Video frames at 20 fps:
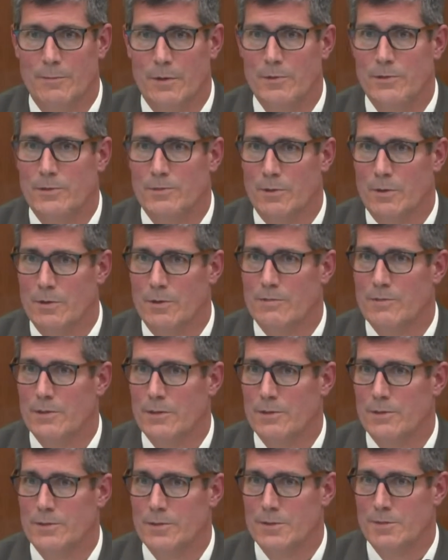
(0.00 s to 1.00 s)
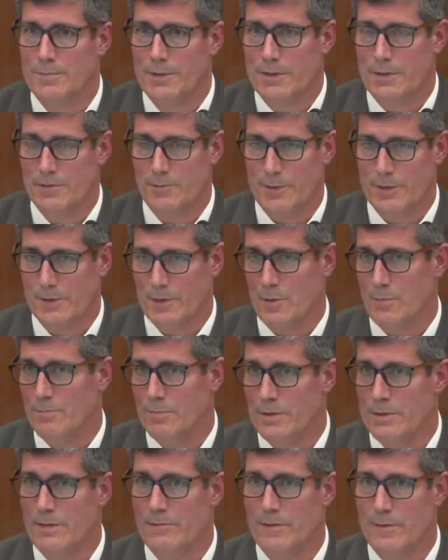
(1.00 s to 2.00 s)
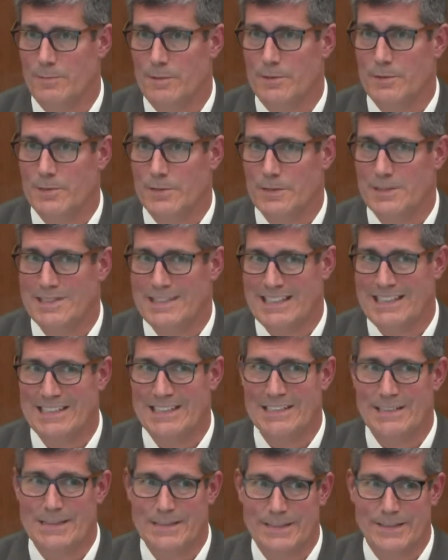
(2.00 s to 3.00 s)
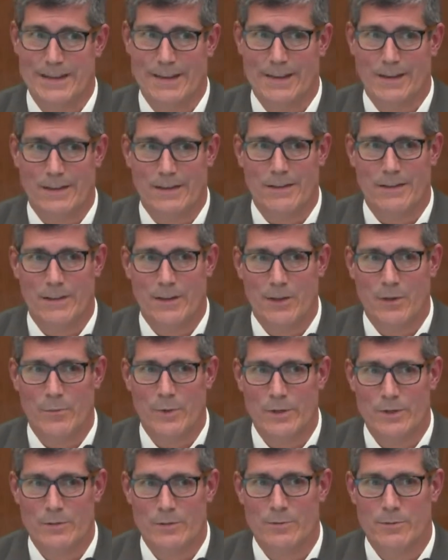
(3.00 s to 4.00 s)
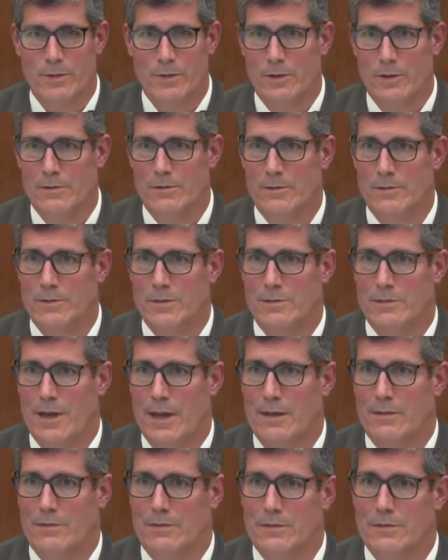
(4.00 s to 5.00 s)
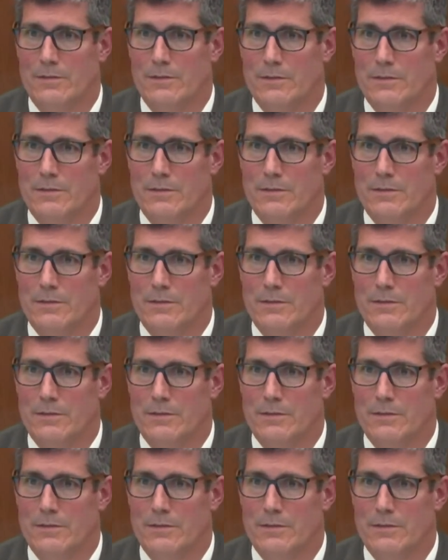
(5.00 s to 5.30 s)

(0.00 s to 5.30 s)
most drug overdoses, because we don't believe the person intended to die. We do regard those as accidents.